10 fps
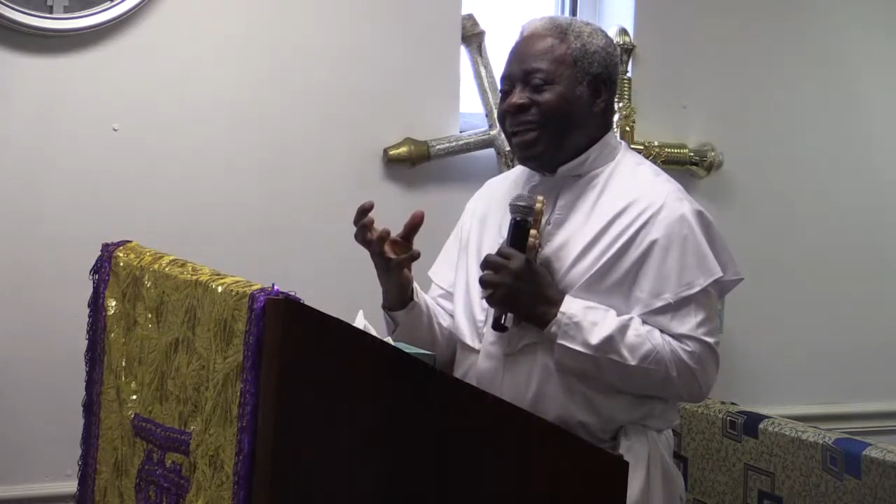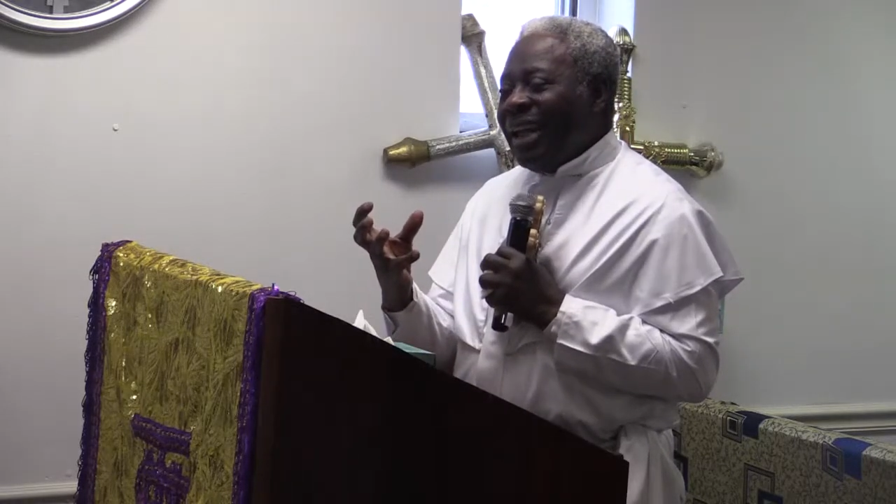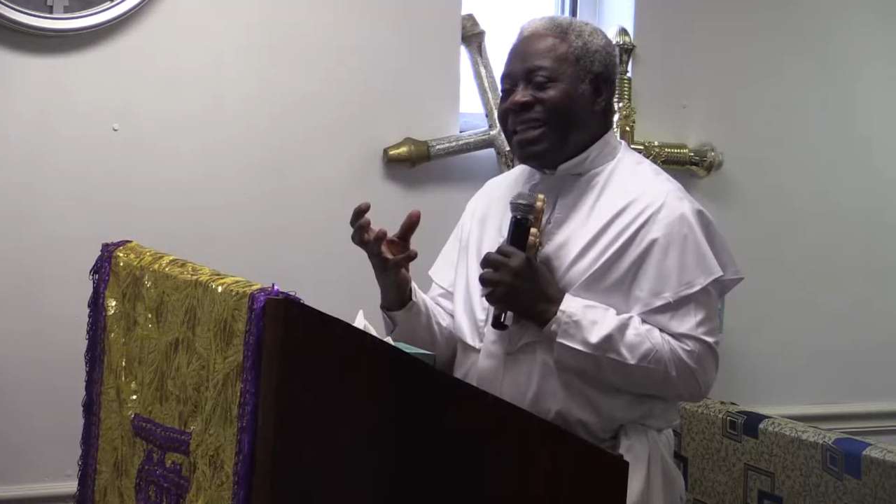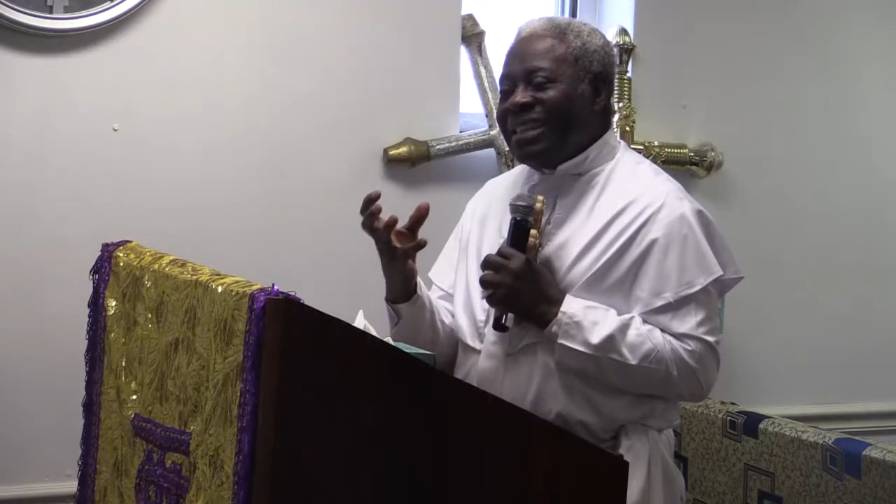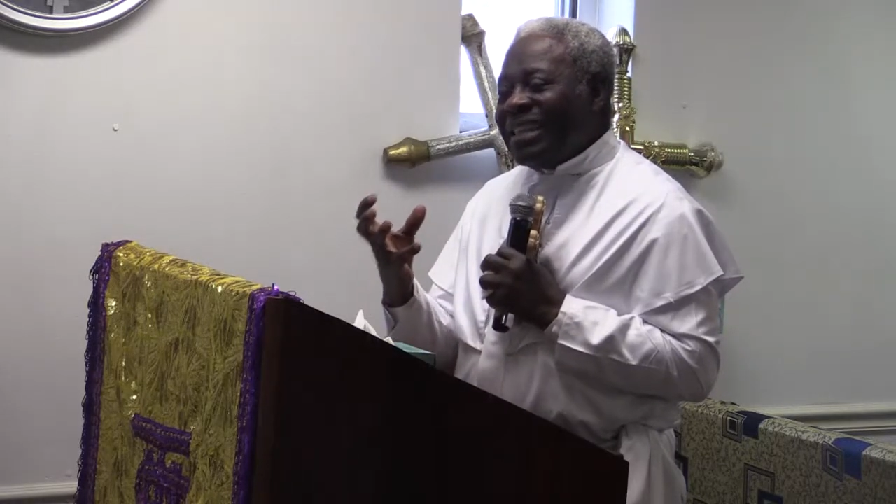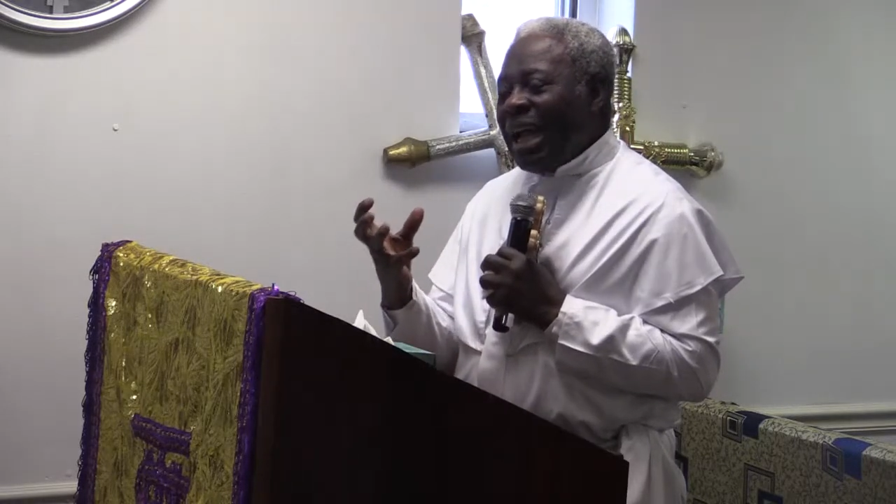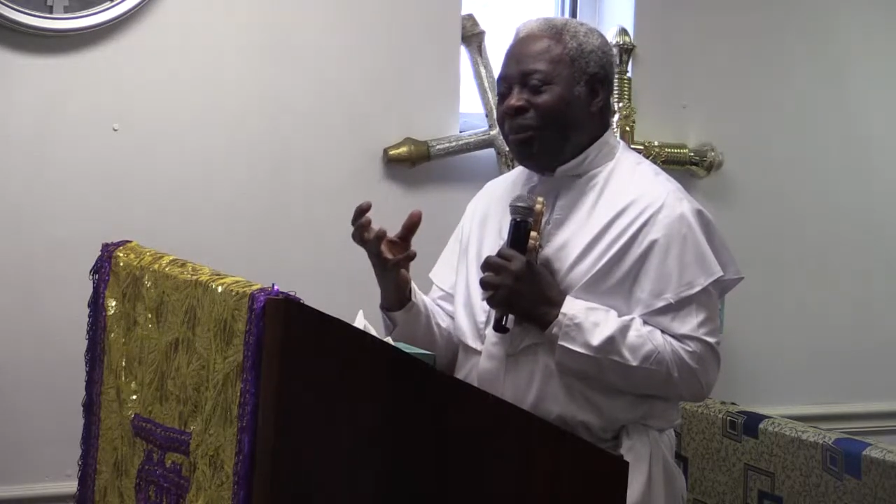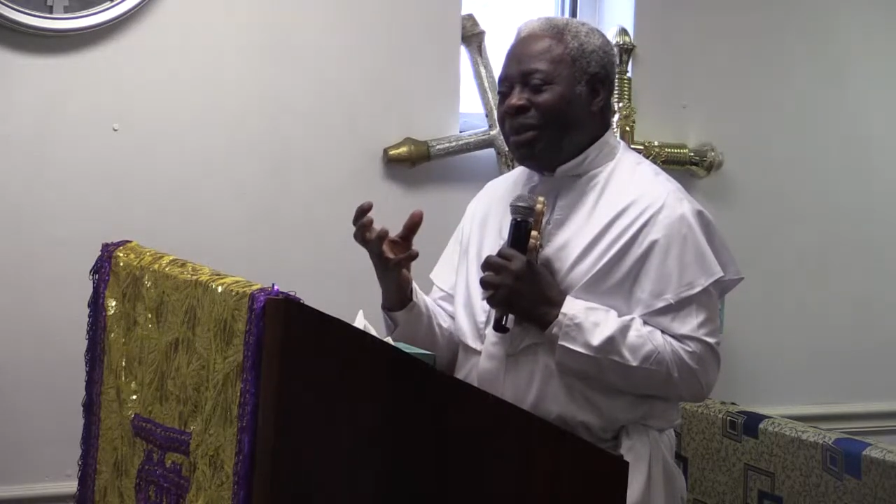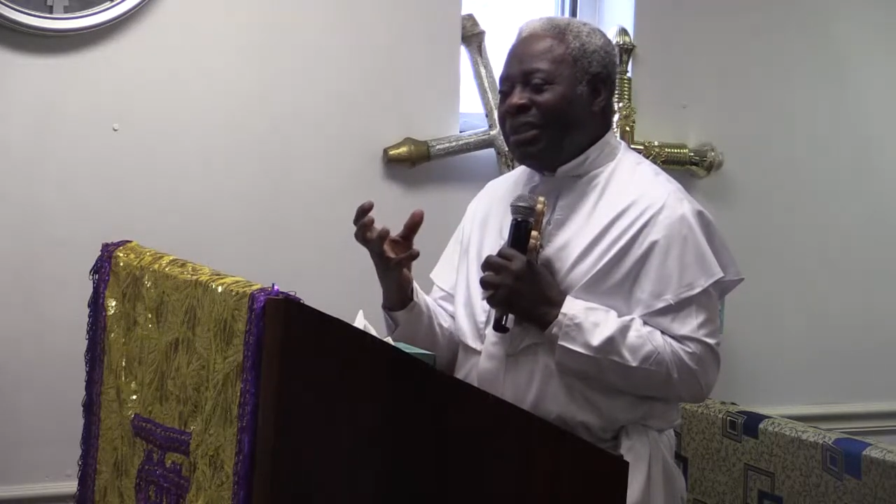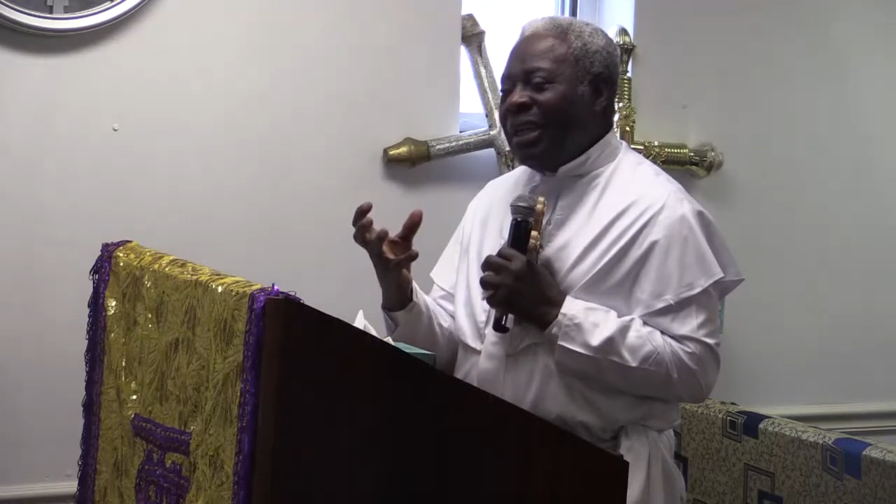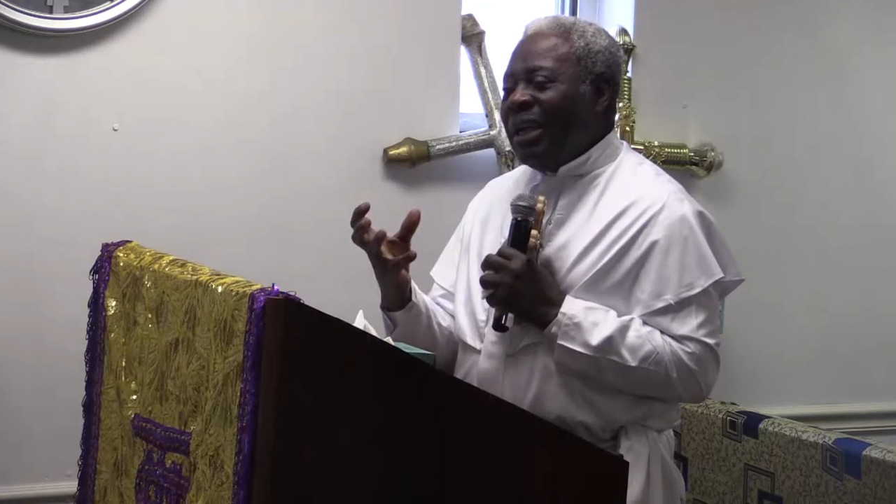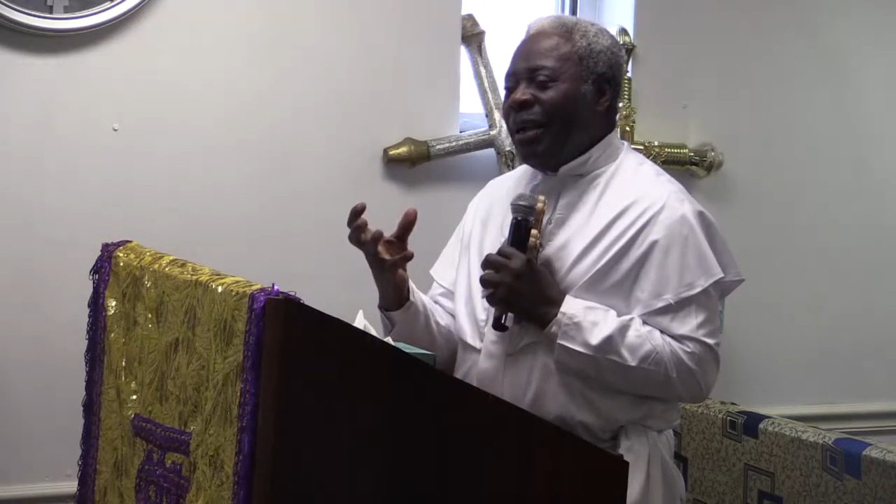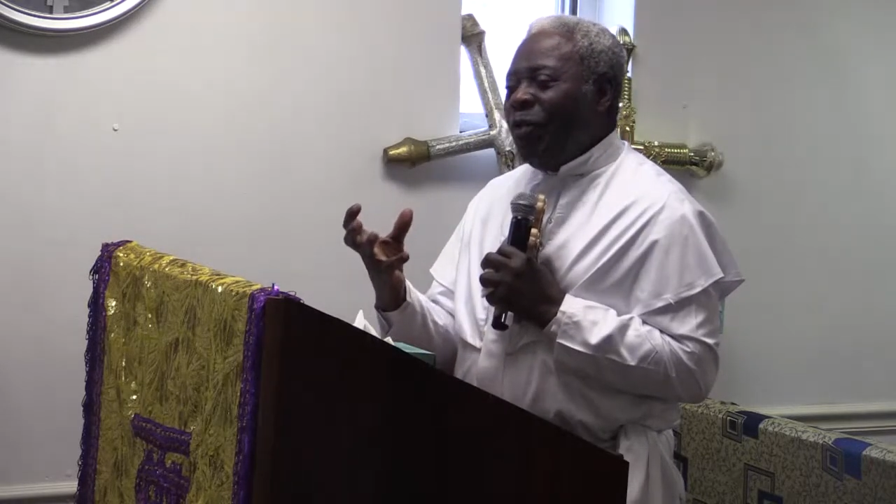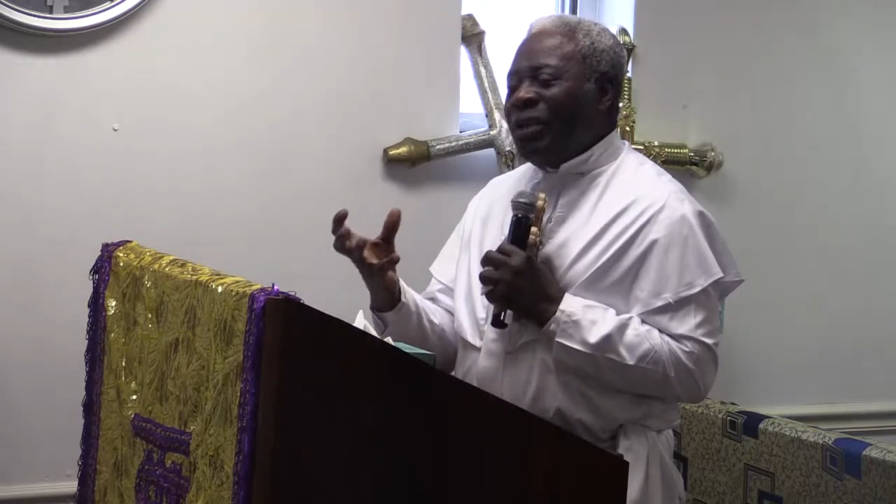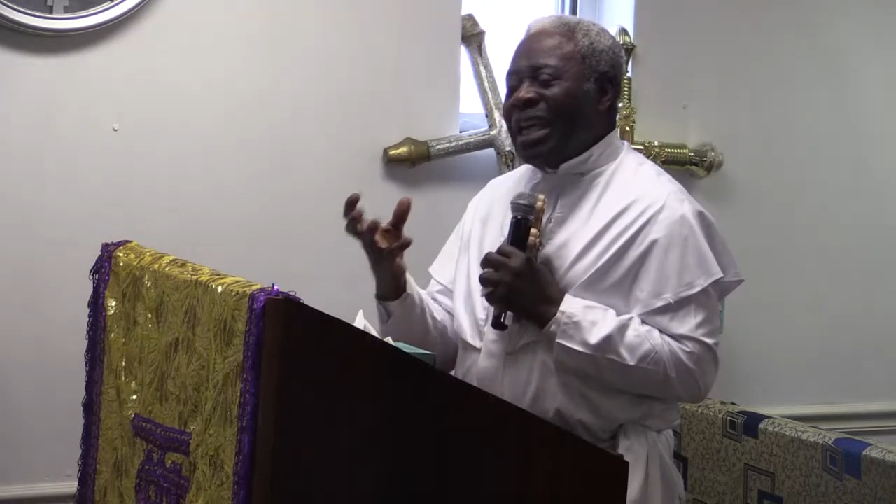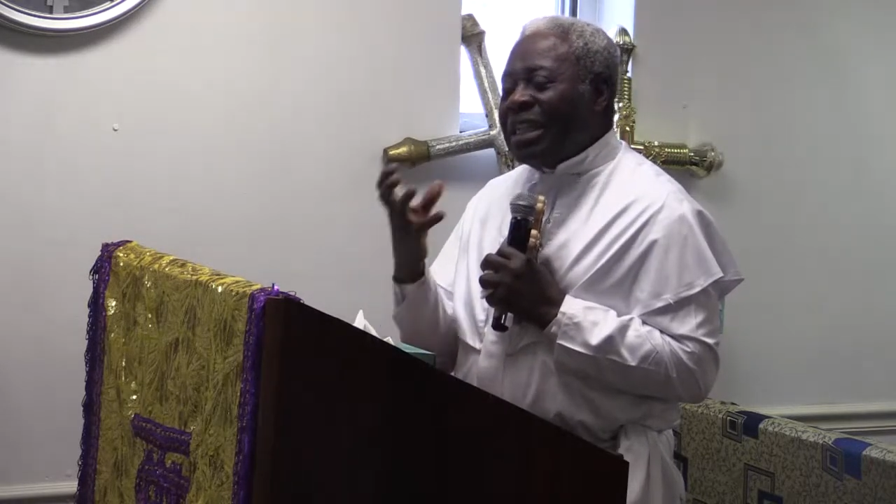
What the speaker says: established with